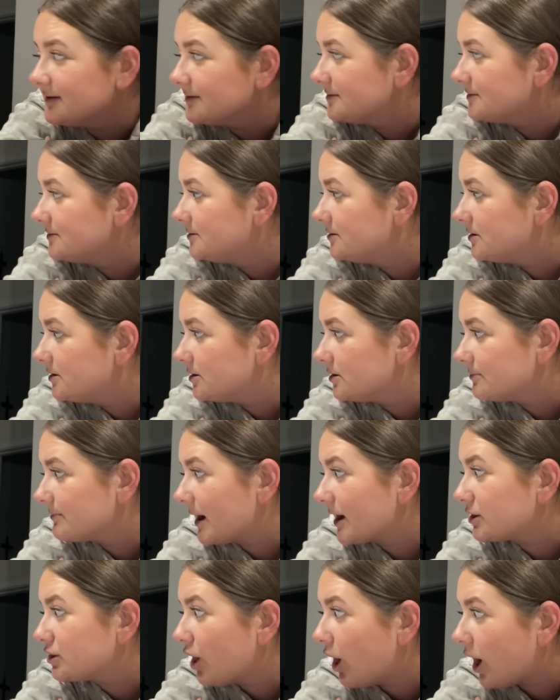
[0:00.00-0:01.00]
Oh
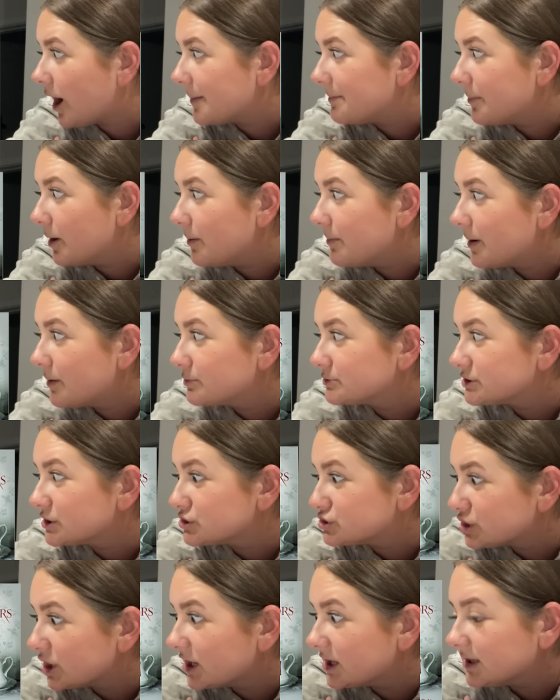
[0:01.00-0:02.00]
my God, Bobo,
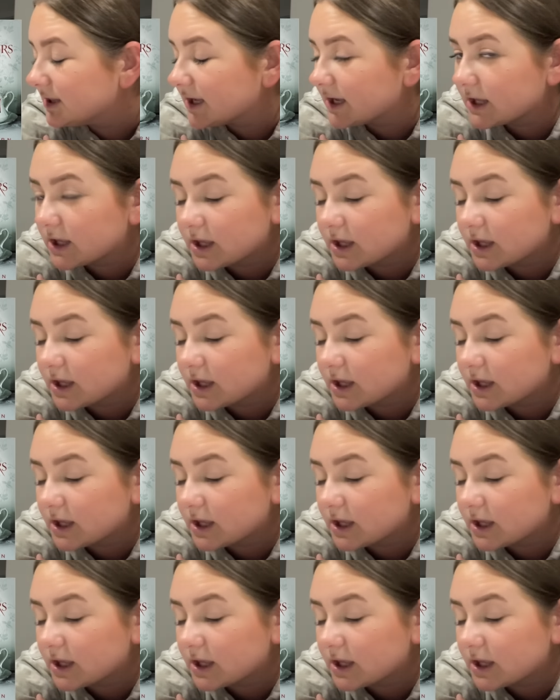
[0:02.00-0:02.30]
the jingling.